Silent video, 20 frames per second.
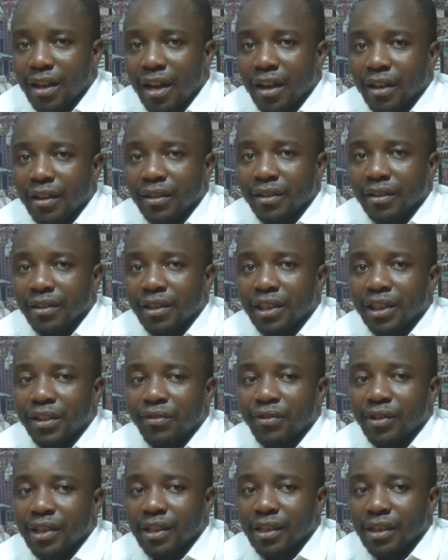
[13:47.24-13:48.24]
and
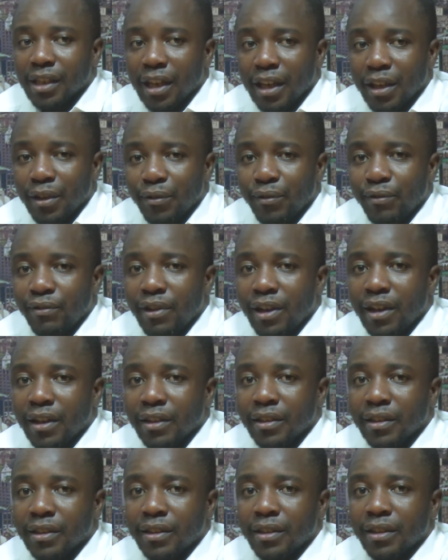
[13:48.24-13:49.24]
gives us life
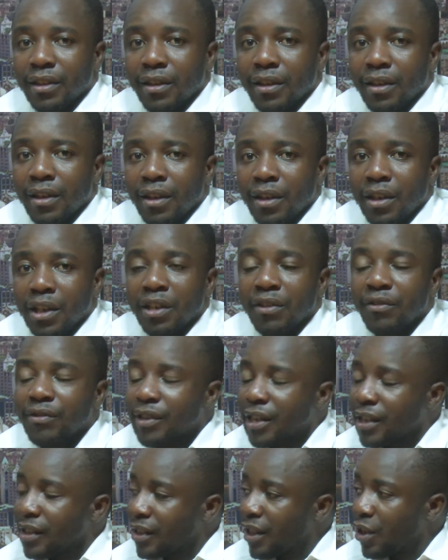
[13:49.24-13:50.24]
and
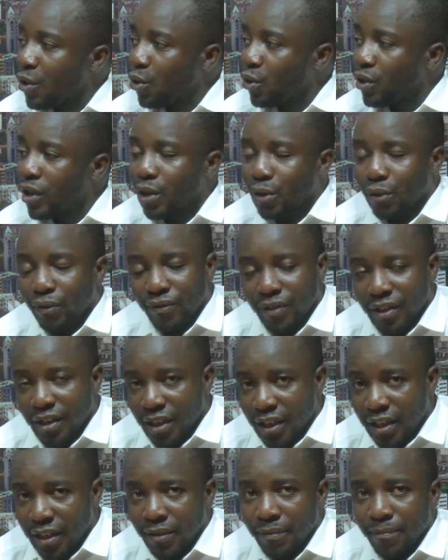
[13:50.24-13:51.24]
gives us the order of the
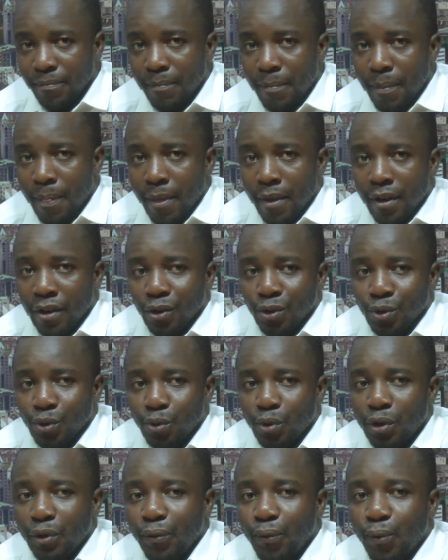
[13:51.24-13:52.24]
day.
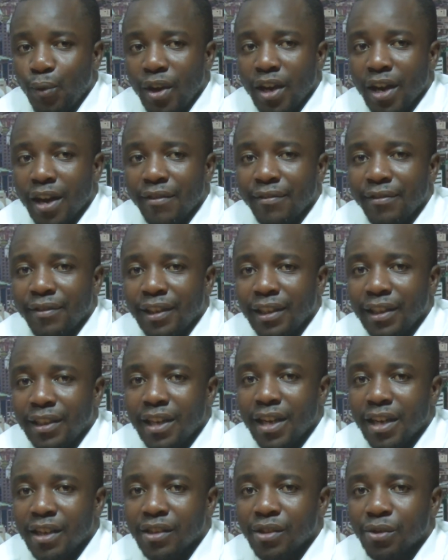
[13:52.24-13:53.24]
So if we have
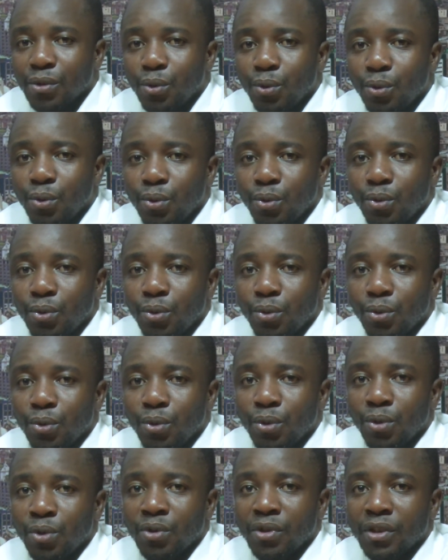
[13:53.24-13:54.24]
leaders who do
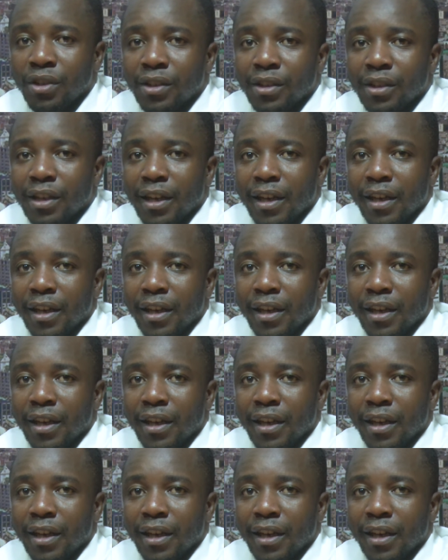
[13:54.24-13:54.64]
not